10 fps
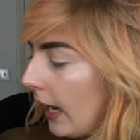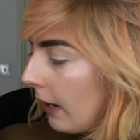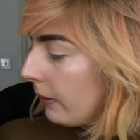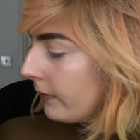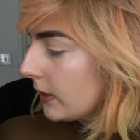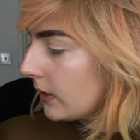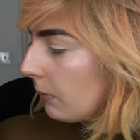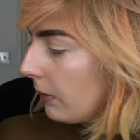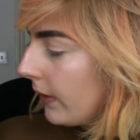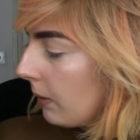However,
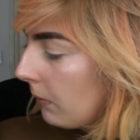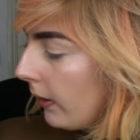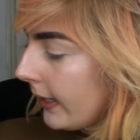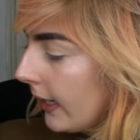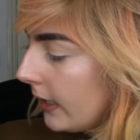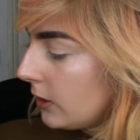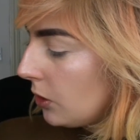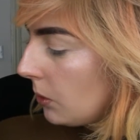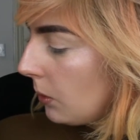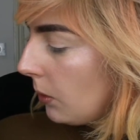some of them, like
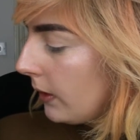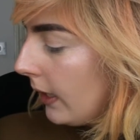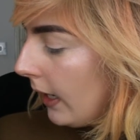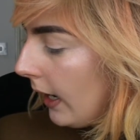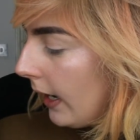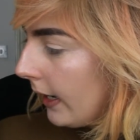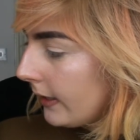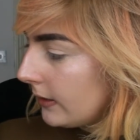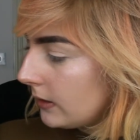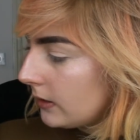Dawn
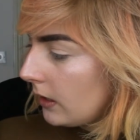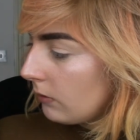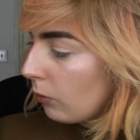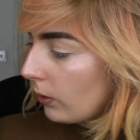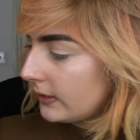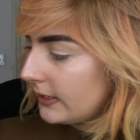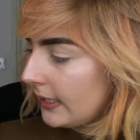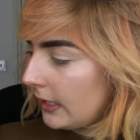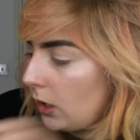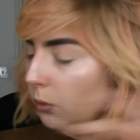and Roxy,